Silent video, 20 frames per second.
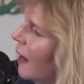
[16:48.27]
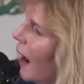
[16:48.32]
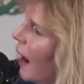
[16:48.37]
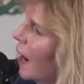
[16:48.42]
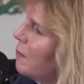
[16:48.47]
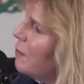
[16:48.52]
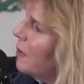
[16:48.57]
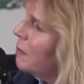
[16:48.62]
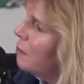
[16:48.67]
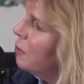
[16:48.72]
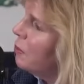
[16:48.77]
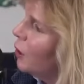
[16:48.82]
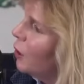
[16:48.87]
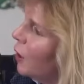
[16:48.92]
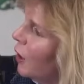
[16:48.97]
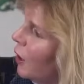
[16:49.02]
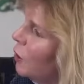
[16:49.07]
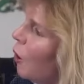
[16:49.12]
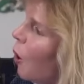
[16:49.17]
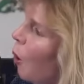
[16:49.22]
I've been put
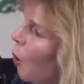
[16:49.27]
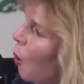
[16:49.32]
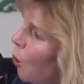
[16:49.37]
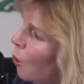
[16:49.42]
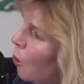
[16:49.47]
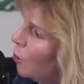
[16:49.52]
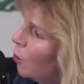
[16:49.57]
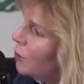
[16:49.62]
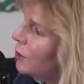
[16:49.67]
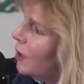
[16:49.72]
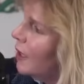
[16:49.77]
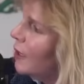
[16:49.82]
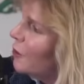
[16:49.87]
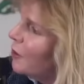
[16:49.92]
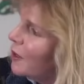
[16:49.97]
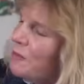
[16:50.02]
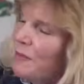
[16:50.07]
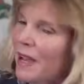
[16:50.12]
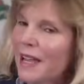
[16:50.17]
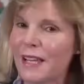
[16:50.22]
on hold
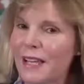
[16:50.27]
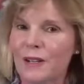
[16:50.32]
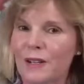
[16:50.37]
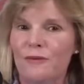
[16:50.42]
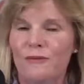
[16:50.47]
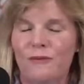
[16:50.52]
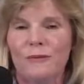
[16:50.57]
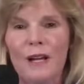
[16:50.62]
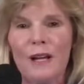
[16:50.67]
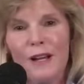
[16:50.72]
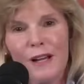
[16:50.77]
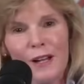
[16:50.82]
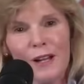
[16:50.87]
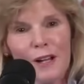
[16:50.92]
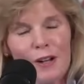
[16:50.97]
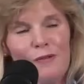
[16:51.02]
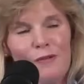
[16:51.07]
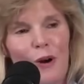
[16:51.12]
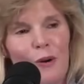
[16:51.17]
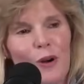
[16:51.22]
when making
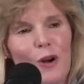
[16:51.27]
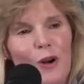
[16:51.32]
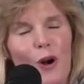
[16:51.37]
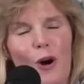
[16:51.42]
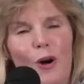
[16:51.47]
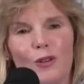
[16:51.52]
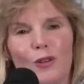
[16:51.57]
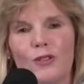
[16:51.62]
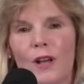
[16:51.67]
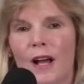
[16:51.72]
phone calls.